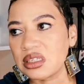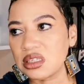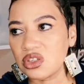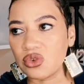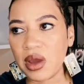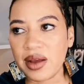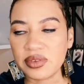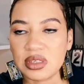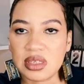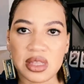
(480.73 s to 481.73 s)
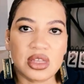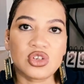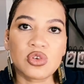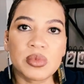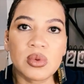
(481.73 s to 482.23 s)
You have to say that
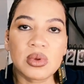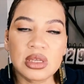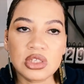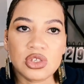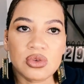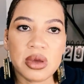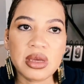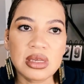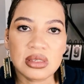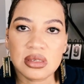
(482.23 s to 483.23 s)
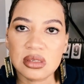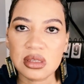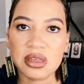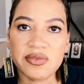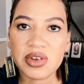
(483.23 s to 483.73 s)
you'll be willing to assist in
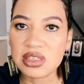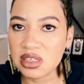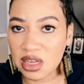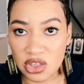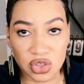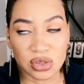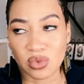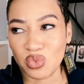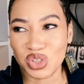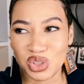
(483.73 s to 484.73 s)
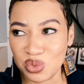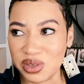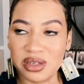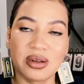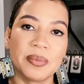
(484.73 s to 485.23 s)
the investigation, which you
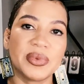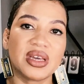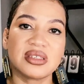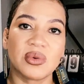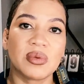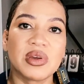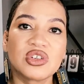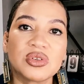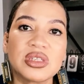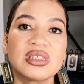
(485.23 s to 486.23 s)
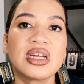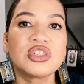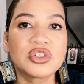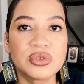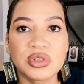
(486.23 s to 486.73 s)
will, because they want to make sure that it's
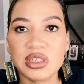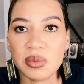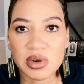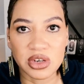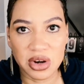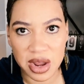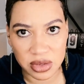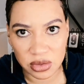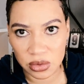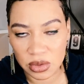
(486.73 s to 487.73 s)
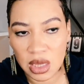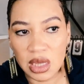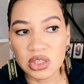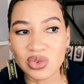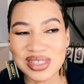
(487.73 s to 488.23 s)
not you or someone in your household.
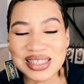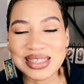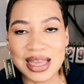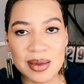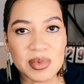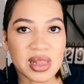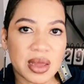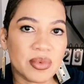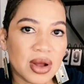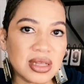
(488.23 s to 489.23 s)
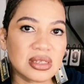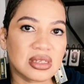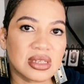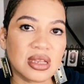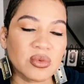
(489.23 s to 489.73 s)
So it's the same claim process
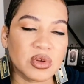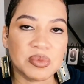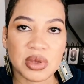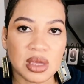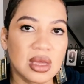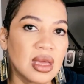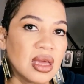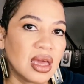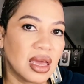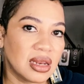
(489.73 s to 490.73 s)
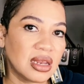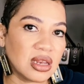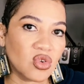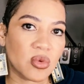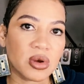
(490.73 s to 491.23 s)
that it would be in any
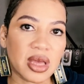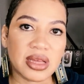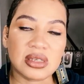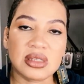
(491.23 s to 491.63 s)
normal case.